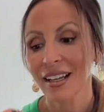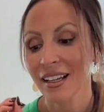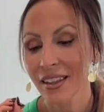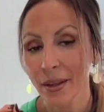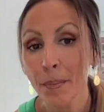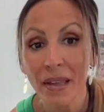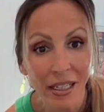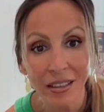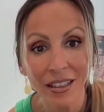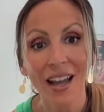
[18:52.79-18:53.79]
in the
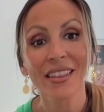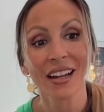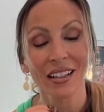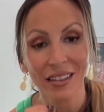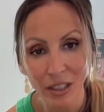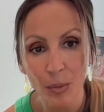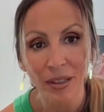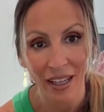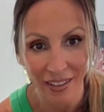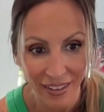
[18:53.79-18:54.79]
middle, and then a little
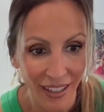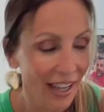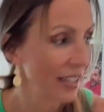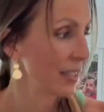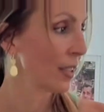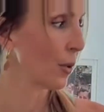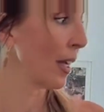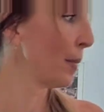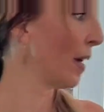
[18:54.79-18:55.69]
bit at the end. Okay,